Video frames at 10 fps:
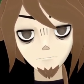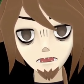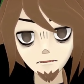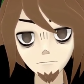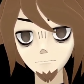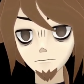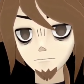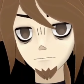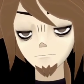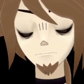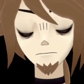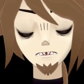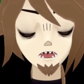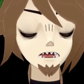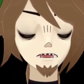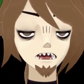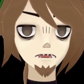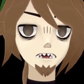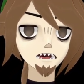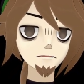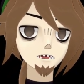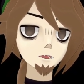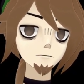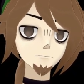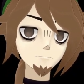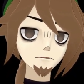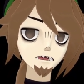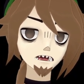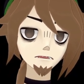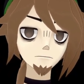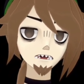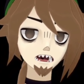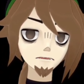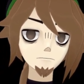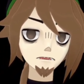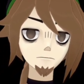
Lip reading: I've thought about explaining the TF2 economy as a video.